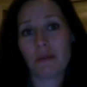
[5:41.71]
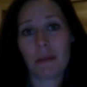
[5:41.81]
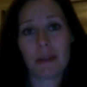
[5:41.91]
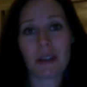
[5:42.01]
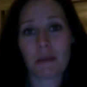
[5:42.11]

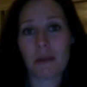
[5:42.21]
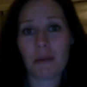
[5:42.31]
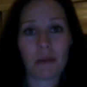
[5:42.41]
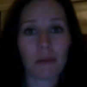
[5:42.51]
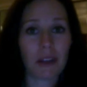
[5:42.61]
Maybe some
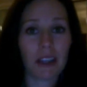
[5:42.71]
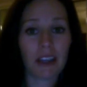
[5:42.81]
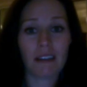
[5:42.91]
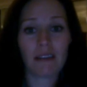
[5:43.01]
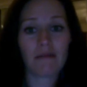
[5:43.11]
people
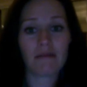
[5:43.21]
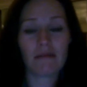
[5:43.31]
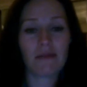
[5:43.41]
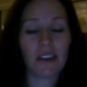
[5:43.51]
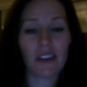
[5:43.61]
really
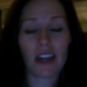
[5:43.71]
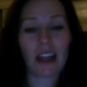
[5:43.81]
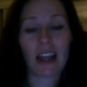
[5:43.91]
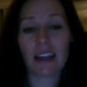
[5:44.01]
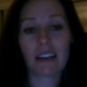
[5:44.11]
feel they
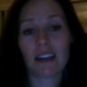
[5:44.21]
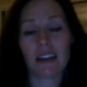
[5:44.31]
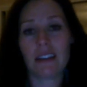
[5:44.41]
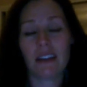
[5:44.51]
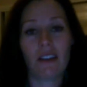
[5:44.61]
like
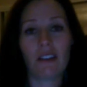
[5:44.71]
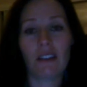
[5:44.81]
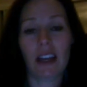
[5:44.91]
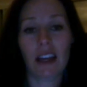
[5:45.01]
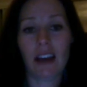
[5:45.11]
testing early